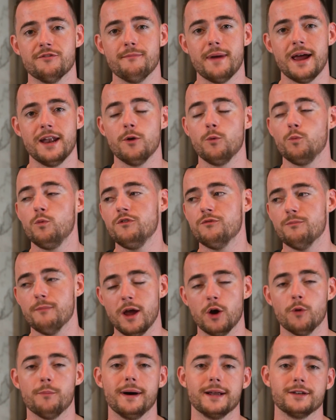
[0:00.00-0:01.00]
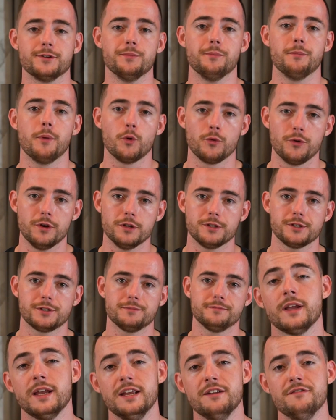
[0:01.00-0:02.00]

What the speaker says: of men with male pattern baldness.